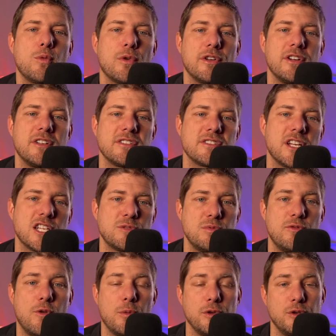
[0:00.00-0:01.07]
going to discuss
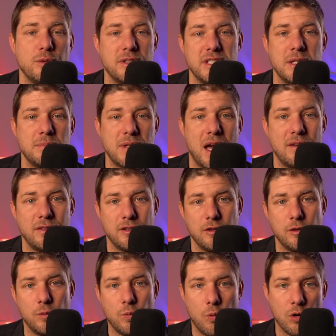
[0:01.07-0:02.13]
before we do a deep dive into
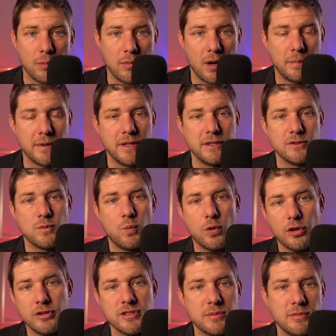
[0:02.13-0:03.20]
the warm-up is, what
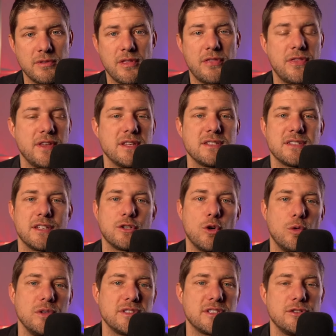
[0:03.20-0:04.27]
are some of the things that
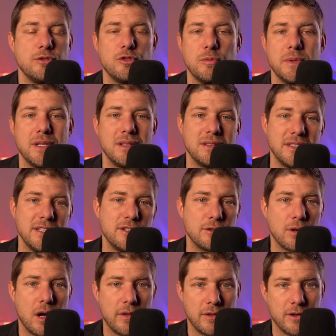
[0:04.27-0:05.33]
goalies can do to be a leader
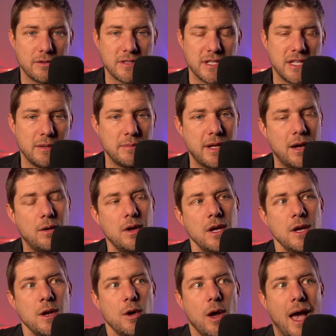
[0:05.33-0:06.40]
on their team? Now,
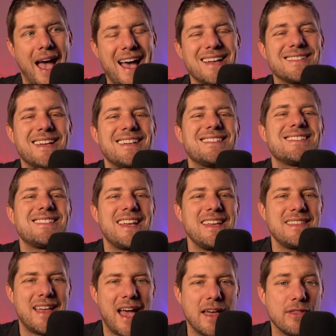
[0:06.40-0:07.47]
as I say
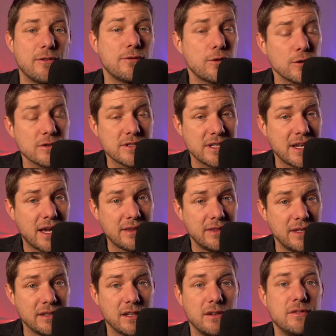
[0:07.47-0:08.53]
that, the first thing I
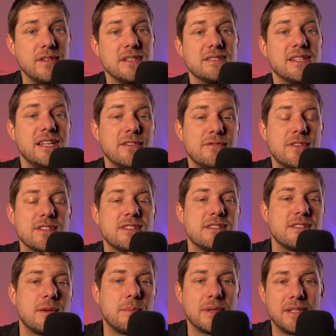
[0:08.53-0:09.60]
think of is, if this is
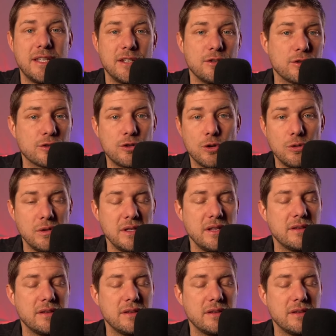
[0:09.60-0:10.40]
a beginner goalie,